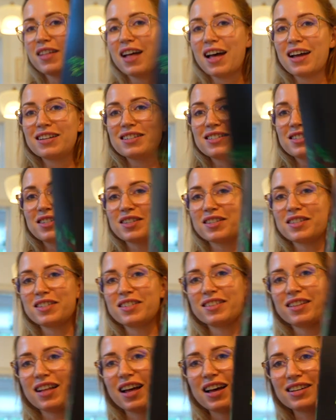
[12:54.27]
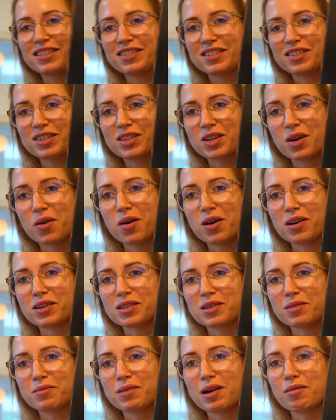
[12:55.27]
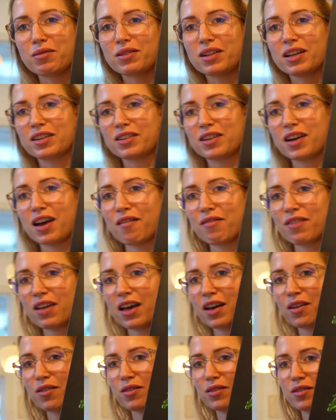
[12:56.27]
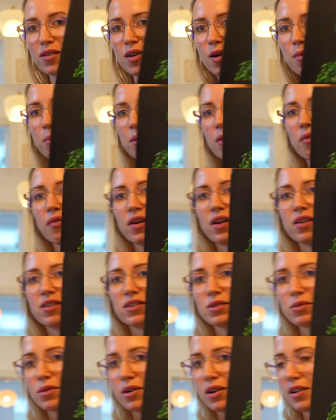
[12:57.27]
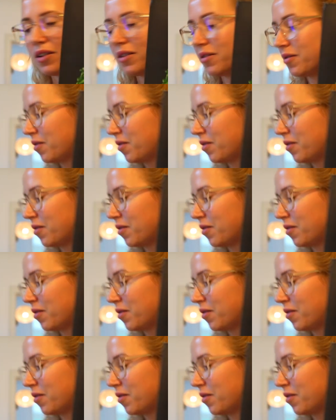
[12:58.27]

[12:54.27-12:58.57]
So that is just so awesome. I would like to have that up on there as well.